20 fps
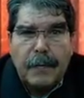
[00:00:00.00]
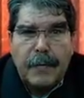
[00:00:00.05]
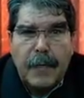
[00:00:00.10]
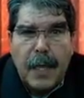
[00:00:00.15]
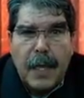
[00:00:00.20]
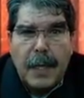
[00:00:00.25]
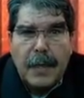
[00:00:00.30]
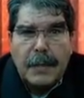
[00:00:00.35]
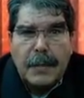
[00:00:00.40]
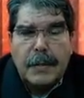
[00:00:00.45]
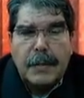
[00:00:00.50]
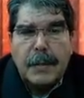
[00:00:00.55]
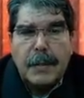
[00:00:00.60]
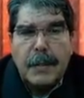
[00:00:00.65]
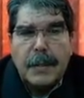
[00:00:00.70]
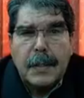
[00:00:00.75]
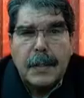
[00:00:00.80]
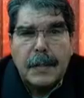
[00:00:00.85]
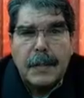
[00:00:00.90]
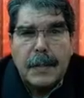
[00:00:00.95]
Daesh,
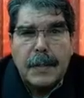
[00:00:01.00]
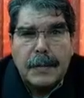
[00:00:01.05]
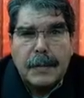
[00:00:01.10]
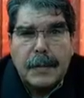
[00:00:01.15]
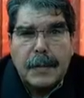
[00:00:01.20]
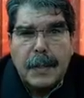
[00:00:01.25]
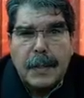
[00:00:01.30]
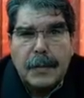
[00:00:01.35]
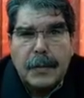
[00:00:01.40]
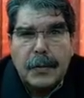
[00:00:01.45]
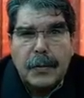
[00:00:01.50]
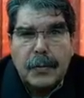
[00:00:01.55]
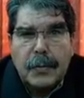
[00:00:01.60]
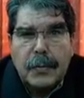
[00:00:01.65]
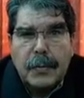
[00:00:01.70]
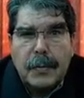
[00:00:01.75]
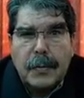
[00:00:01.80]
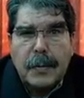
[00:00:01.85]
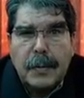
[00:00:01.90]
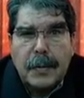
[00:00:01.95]
they started
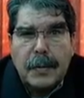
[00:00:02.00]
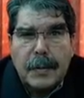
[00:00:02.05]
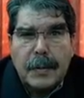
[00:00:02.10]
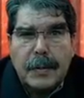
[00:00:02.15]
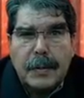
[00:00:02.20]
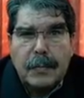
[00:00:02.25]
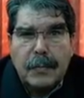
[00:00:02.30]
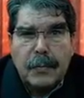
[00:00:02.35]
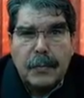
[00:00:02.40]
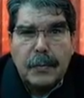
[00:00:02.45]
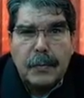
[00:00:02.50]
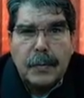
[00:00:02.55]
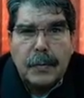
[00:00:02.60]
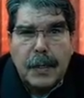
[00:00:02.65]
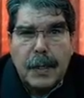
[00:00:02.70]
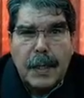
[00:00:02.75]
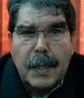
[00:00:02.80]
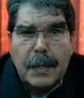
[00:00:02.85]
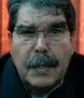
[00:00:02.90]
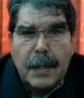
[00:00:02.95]
these
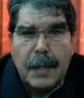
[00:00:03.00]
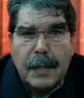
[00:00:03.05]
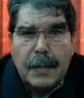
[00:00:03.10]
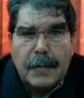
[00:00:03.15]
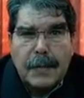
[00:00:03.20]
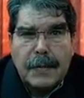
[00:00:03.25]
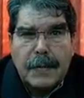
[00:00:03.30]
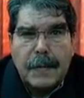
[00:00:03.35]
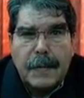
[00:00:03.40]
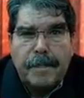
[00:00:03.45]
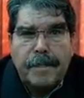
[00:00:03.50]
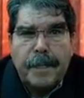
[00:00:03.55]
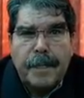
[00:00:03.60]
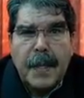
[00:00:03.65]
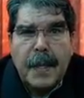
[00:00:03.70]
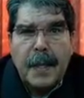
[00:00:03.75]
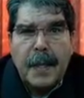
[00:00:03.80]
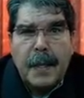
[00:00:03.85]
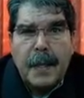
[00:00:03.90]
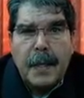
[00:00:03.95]
brutal attacks.
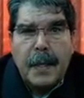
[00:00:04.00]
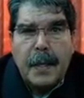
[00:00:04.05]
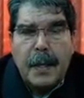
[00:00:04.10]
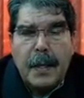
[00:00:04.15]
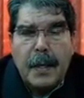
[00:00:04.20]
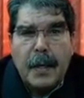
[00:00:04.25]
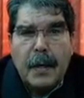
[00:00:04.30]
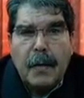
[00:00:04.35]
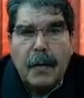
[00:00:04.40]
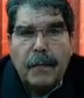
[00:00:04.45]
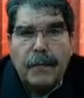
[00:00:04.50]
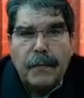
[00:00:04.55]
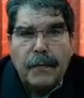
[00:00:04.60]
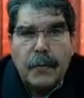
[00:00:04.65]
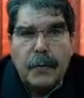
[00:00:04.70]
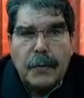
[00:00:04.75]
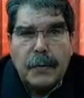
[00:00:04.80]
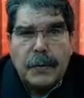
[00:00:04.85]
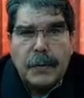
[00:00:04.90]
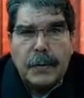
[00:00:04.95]
Of
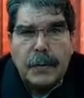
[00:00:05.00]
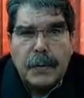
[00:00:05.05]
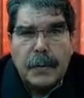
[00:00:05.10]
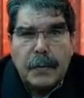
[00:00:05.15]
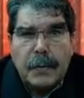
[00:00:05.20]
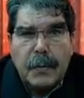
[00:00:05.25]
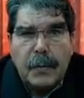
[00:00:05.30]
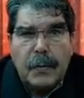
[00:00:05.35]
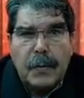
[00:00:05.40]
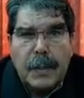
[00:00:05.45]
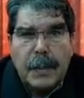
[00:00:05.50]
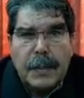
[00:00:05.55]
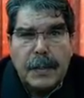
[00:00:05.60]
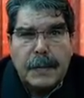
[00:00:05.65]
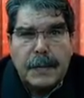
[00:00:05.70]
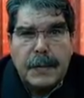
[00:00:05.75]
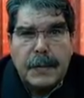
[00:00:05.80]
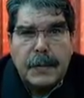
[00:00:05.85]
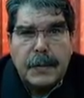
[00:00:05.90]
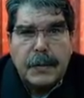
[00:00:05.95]
course, we will
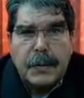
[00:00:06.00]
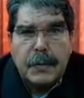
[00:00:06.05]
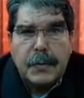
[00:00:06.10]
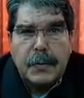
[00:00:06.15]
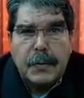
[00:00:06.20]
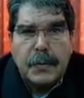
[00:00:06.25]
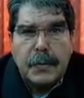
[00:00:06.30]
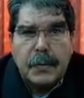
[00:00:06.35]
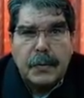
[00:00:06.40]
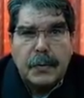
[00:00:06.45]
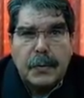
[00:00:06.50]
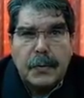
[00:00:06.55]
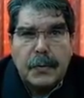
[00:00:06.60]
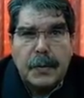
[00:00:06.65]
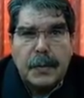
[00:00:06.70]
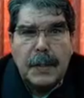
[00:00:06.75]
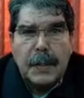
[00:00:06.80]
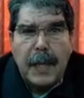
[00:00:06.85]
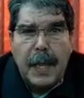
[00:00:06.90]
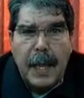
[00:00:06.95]
resist
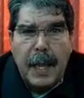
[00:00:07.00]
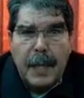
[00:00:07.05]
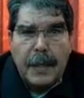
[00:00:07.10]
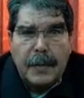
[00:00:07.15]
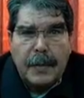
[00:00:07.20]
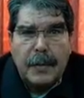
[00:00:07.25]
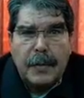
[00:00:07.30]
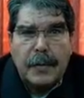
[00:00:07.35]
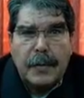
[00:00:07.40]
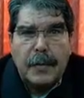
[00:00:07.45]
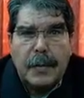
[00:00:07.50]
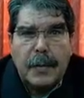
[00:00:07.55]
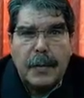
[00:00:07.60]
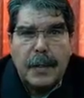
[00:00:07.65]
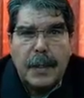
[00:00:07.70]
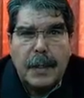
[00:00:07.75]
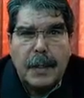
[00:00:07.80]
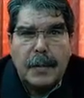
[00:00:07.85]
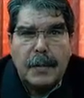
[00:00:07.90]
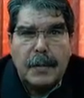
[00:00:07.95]
to the end,
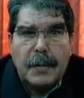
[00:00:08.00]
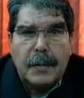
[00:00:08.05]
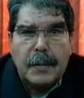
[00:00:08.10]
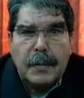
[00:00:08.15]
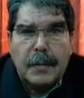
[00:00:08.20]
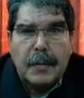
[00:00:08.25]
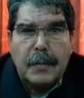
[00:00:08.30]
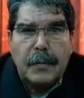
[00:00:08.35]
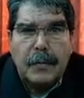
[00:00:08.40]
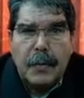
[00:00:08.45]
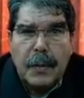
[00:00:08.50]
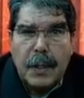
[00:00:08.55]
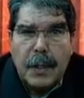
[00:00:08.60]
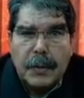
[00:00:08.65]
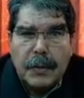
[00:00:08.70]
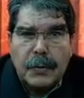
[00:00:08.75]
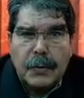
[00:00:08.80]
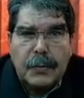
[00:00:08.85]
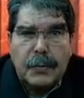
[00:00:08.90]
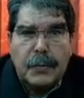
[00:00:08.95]
and we
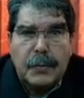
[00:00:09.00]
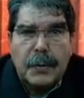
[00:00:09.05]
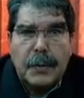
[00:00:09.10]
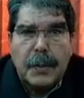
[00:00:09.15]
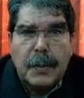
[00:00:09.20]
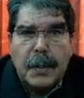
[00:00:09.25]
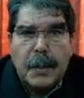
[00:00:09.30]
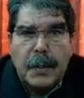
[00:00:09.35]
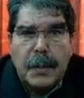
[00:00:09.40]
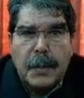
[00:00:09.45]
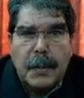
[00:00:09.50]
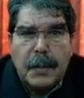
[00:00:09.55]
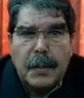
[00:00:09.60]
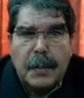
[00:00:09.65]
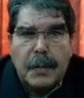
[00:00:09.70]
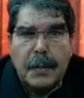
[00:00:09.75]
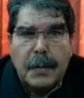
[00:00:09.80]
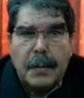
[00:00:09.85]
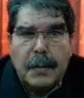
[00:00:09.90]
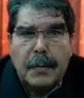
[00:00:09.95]
are sure
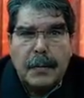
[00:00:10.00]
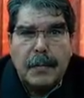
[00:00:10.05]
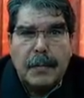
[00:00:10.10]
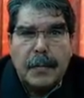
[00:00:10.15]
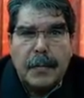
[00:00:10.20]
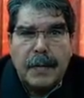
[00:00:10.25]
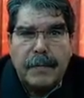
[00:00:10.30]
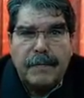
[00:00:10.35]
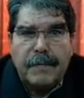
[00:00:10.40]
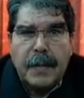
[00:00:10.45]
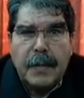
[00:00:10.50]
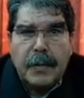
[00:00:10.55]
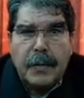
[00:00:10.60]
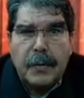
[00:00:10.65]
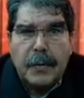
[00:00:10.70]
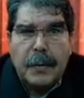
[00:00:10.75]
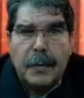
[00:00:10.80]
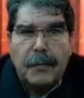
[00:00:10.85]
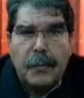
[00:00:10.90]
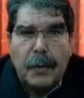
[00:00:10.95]
the
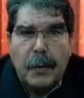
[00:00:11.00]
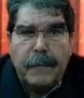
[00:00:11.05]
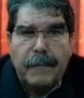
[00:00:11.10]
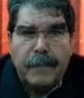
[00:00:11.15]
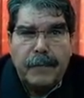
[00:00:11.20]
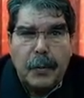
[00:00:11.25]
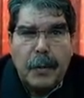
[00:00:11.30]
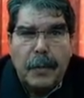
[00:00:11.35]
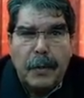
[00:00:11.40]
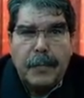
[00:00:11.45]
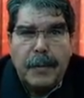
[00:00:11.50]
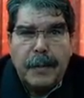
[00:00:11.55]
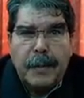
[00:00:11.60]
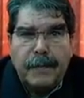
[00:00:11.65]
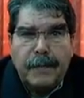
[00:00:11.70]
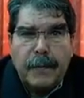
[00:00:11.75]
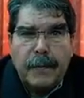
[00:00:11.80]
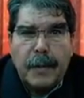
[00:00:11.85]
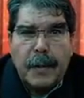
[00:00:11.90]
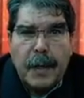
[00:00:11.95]
victory will be
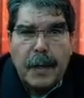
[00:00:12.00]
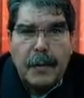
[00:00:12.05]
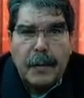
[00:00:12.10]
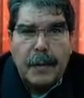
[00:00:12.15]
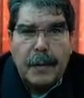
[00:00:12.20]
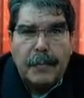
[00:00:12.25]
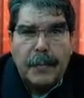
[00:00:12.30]
for our